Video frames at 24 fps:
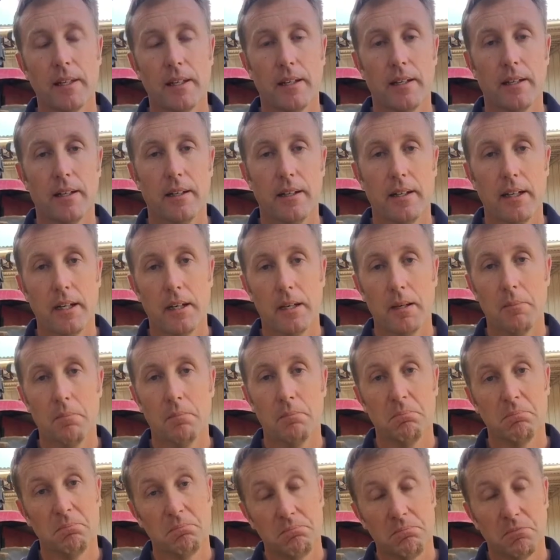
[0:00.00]

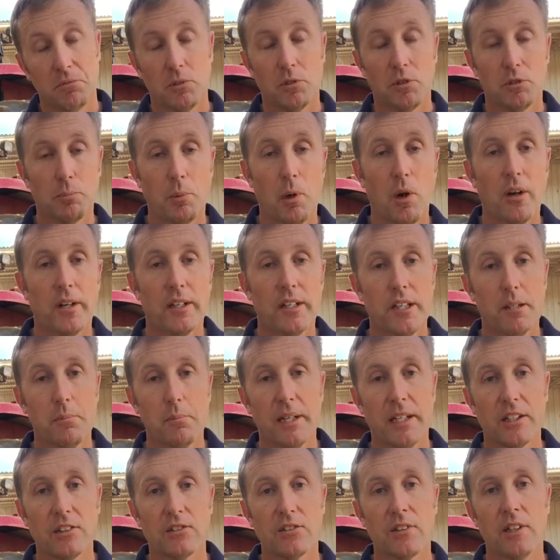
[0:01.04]
um, spiny
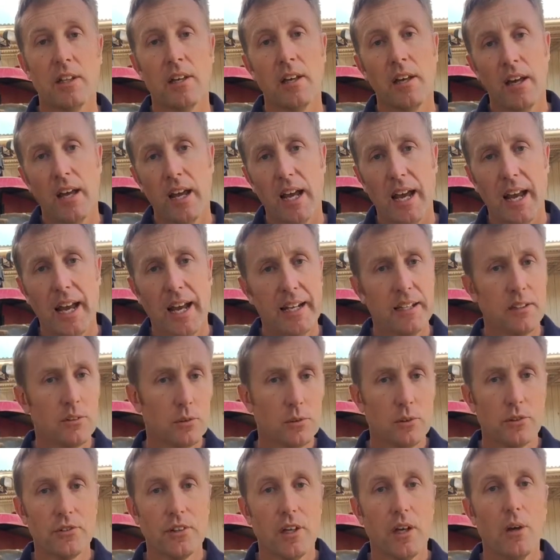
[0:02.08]
emex, and
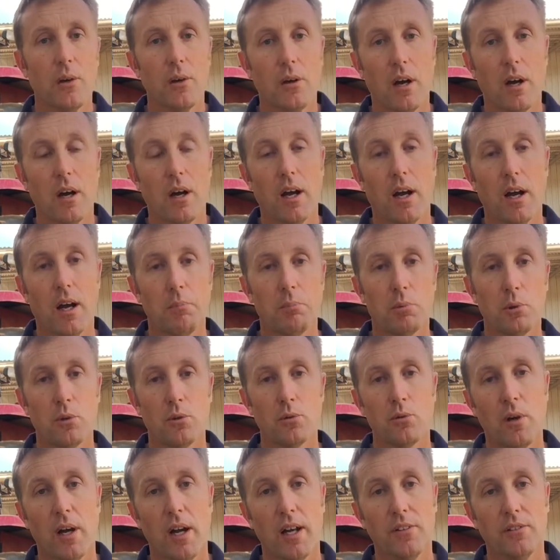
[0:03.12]
also a, a
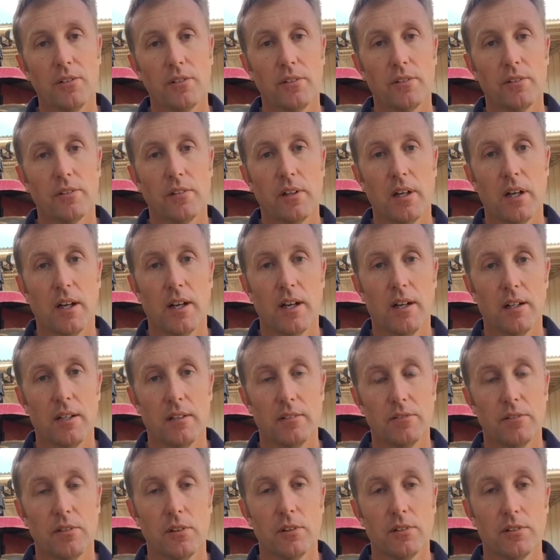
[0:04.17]
broad range of uh,
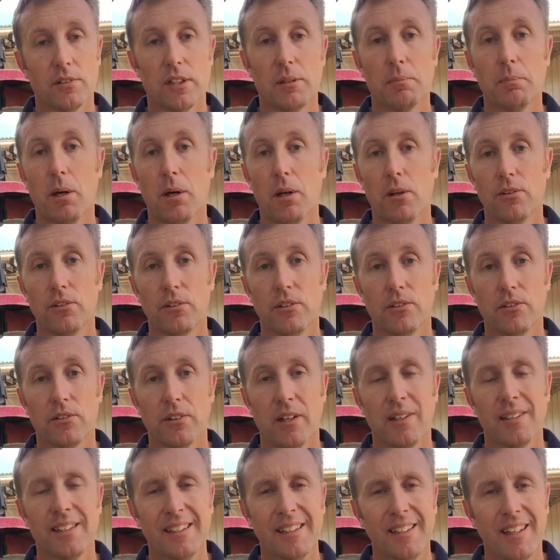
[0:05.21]
volunteer pulses.
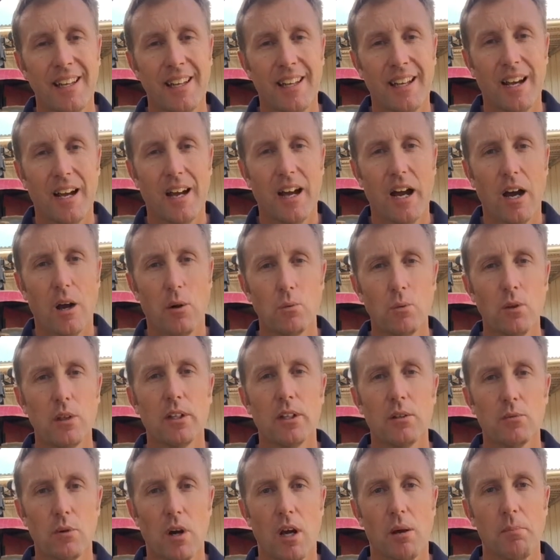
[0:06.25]
So a
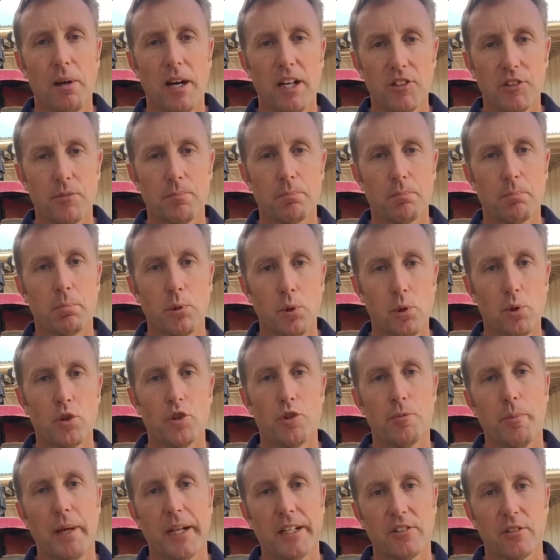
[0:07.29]
really robust broad
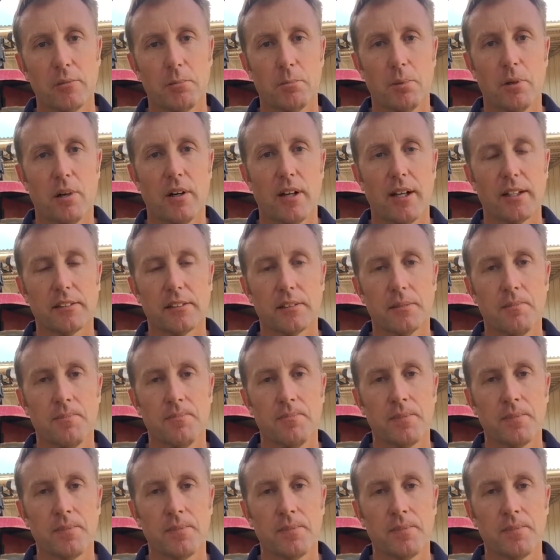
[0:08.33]
spectrum product.